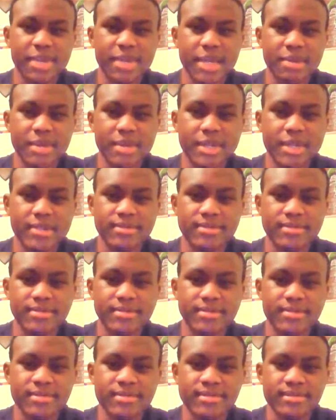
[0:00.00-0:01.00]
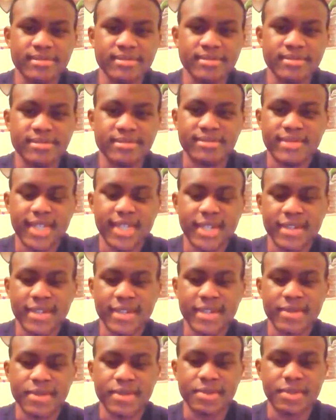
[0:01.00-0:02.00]
maybe. I don't
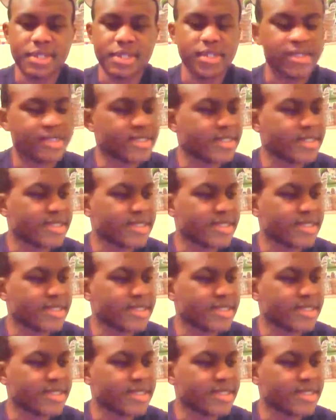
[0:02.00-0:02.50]
know. It was weird.